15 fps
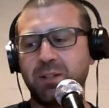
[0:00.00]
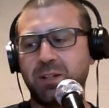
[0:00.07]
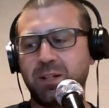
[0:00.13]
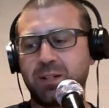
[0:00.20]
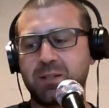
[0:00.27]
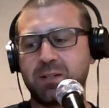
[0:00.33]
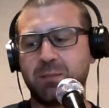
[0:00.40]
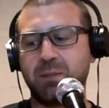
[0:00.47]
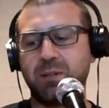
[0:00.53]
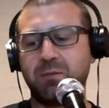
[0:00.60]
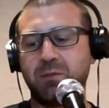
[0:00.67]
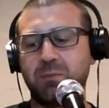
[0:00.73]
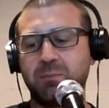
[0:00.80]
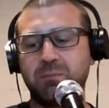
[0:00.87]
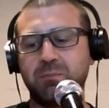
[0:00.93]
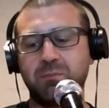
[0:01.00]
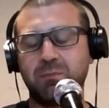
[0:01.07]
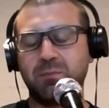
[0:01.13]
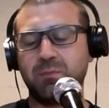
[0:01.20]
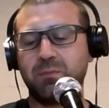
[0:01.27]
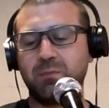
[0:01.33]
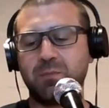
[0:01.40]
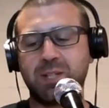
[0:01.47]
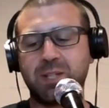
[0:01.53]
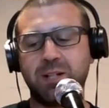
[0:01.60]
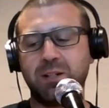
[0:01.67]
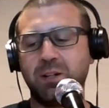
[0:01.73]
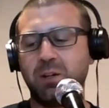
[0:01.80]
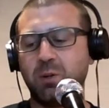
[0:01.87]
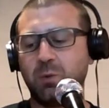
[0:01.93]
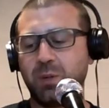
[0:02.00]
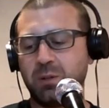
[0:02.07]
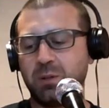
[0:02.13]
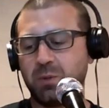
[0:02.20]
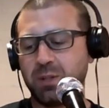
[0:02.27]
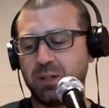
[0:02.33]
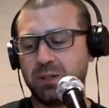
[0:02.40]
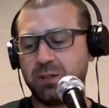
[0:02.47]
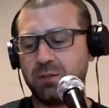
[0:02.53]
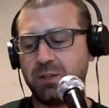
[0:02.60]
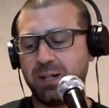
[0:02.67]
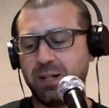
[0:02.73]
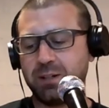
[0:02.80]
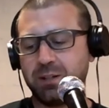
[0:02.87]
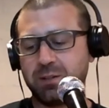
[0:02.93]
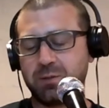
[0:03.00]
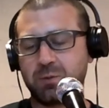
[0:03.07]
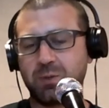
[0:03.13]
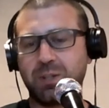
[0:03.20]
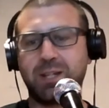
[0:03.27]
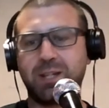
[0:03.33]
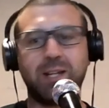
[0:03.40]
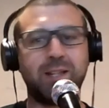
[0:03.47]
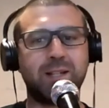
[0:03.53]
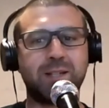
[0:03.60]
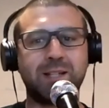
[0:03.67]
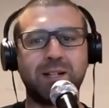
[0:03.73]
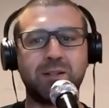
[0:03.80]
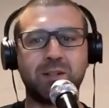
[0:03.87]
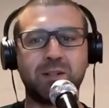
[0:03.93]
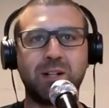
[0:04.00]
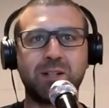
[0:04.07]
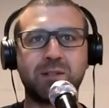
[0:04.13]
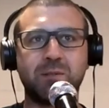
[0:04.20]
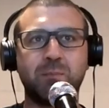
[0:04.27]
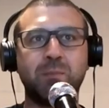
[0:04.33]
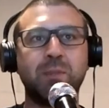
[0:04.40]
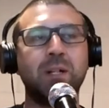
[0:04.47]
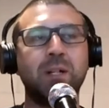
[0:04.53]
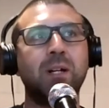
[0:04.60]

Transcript: Like, some of them said, no, we don't want to do that. Others were like, yeah, that sounds awesome.